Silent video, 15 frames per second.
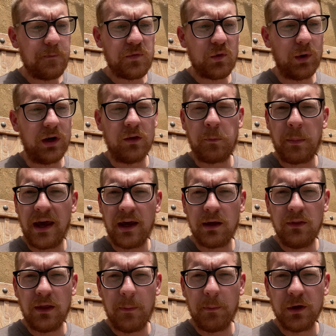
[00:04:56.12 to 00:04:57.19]
when it's
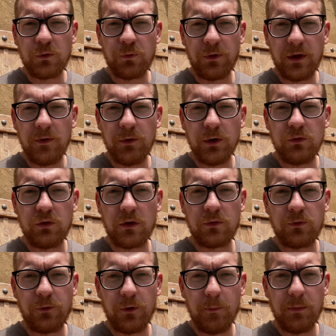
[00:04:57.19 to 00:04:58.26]
packing that much flavor just
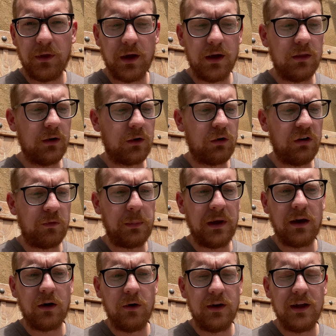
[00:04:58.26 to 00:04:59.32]
from the crispy
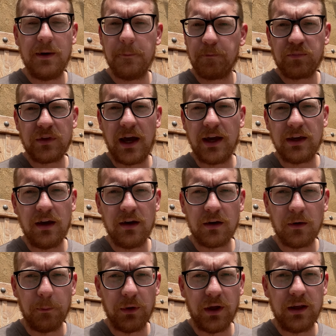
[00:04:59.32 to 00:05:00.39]
coating, I can't
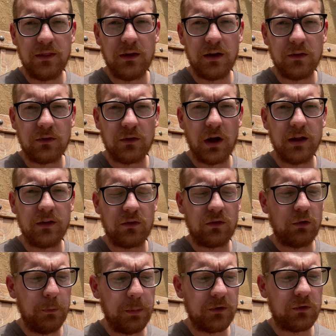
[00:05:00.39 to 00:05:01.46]
complain that it's not
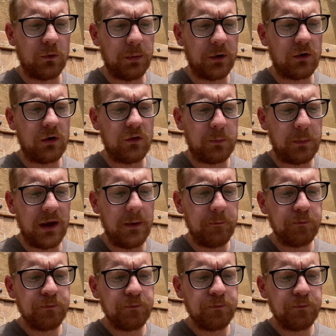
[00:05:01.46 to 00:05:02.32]
super crispy.